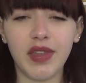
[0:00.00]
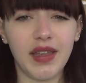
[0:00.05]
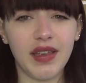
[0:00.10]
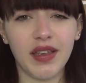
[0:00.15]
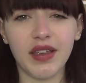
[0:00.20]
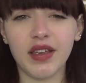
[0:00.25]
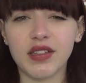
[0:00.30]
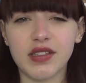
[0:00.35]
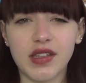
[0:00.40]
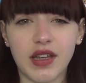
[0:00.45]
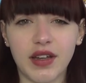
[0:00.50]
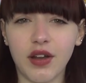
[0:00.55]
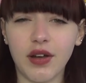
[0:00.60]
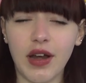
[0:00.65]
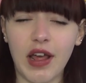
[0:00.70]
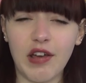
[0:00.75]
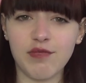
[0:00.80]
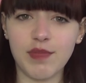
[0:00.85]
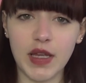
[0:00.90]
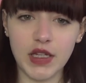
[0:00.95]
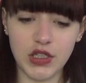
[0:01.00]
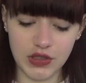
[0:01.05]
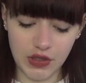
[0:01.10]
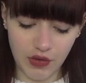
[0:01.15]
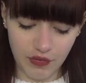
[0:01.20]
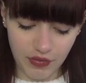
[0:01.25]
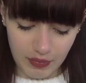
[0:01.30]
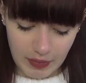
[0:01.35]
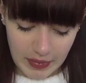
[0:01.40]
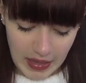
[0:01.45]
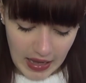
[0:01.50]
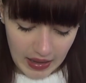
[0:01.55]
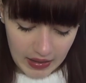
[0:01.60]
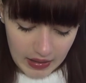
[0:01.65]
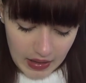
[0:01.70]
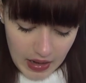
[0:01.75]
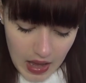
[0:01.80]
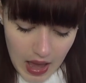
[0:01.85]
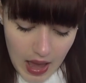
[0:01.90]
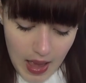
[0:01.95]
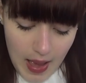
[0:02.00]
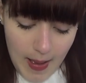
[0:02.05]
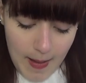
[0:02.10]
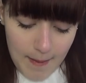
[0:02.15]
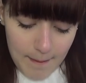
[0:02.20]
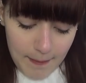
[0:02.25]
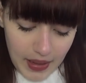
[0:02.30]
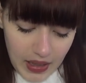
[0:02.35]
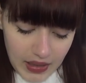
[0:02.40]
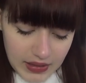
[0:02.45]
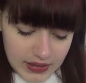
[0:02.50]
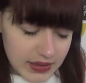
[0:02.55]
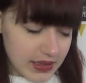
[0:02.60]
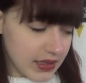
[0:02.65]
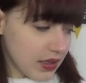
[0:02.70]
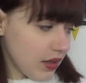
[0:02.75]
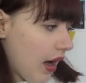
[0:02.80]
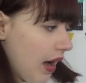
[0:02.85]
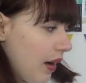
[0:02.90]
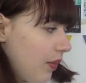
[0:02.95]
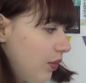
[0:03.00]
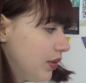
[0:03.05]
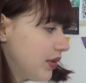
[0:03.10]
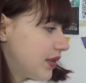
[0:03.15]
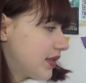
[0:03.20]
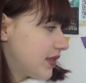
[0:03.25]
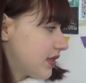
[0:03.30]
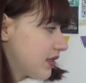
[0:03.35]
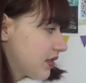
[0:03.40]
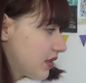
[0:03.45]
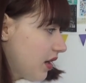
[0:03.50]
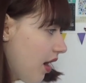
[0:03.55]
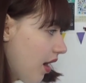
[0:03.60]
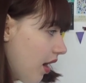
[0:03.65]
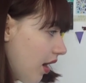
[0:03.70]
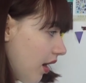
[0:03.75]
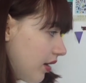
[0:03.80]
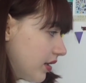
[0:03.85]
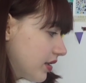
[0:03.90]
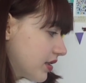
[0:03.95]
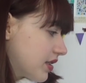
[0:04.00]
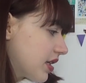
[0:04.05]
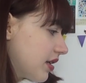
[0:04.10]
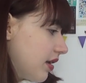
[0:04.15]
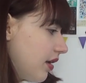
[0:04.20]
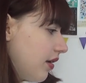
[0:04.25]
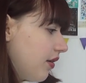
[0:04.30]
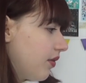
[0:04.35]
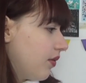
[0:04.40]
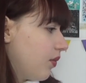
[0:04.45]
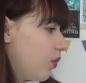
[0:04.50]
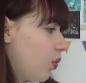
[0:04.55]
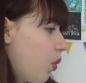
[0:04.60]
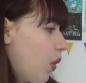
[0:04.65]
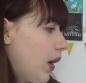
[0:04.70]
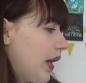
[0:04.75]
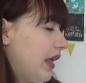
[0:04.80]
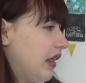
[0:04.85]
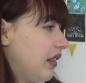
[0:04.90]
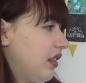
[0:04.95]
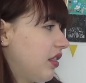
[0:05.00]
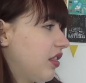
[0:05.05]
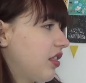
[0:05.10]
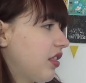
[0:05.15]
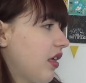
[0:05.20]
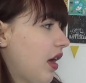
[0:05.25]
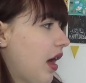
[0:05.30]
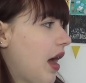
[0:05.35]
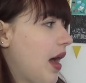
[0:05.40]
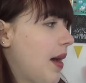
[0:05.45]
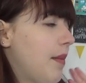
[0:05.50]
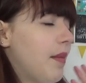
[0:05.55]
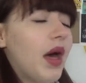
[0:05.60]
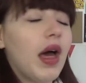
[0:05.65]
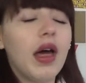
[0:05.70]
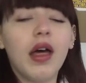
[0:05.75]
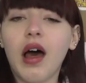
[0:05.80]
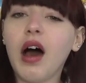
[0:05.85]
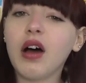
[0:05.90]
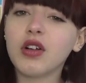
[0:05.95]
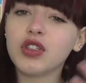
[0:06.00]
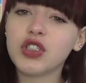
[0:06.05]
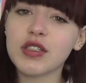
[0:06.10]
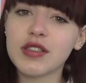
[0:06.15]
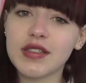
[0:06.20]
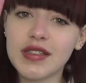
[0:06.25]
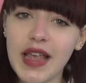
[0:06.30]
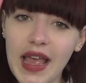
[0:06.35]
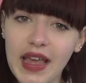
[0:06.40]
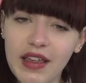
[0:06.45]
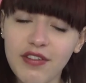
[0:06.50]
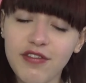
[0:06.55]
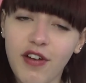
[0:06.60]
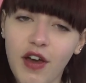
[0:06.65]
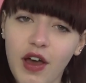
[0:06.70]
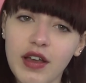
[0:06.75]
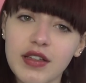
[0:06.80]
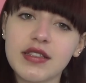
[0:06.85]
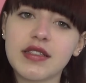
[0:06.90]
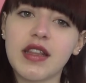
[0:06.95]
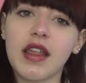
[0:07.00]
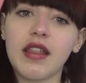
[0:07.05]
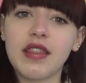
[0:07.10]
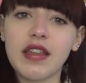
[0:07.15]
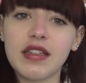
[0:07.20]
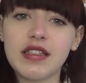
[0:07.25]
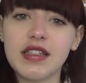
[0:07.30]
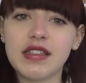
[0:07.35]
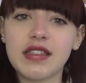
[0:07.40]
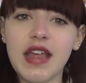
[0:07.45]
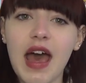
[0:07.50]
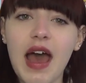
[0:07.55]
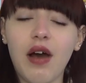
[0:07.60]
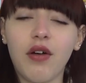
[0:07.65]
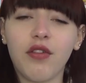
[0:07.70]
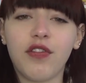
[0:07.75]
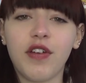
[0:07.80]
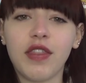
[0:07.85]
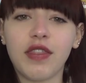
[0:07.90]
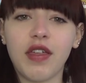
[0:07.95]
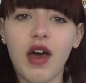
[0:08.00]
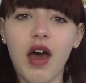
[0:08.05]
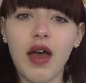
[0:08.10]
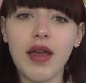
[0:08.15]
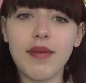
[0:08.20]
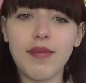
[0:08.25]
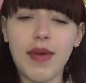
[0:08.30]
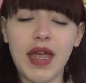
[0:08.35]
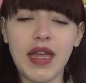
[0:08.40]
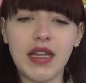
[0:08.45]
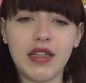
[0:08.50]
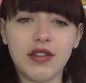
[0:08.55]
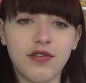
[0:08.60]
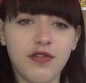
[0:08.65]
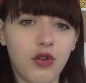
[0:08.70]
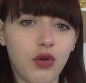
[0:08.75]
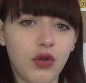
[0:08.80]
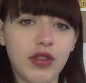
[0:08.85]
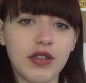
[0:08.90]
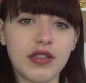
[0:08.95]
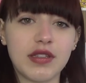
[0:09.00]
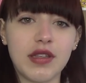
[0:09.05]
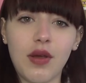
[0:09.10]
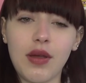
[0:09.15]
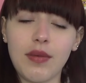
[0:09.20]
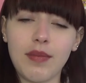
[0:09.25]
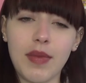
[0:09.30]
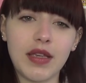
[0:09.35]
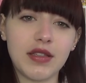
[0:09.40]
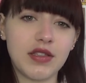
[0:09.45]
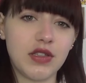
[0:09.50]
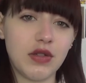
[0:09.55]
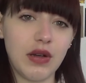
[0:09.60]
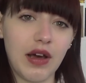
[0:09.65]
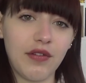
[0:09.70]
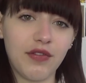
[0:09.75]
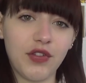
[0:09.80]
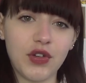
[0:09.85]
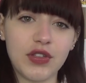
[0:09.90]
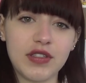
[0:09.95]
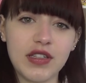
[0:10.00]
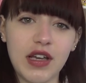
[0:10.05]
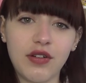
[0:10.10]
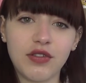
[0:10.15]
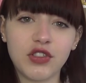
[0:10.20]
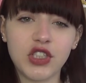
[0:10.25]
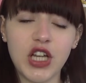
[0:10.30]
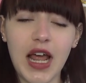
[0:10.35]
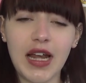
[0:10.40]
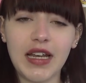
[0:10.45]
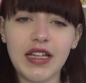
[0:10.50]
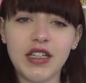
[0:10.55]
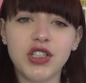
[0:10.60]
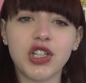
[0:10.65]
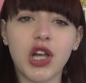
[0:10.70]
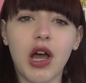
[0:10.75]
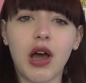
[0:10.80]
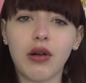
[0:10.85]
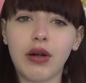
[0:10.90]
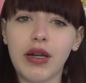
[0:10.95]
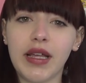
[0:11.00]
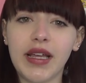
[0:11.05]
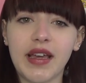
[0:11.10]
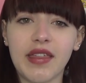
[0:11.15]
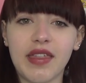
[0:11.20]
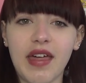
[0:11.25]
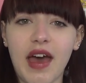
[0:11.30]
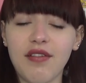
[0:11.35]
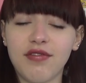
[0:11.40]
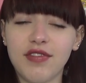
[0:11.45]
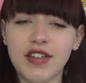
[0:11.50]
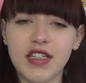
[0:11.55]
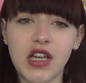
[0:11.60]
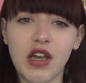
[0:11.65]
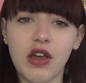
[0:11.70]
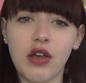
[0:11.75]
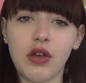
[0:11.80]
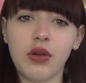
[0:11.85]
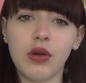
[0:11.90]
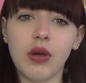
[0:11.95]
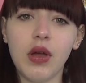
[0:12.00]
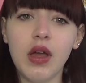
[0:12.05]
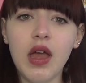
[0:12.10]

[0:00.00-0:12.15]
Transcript: because I don't have pictures of them yet. But I will start with, um, I'll just say first that this is the outfit that I made for the Sewing Makes You Love Yourself challenge. I'll link that video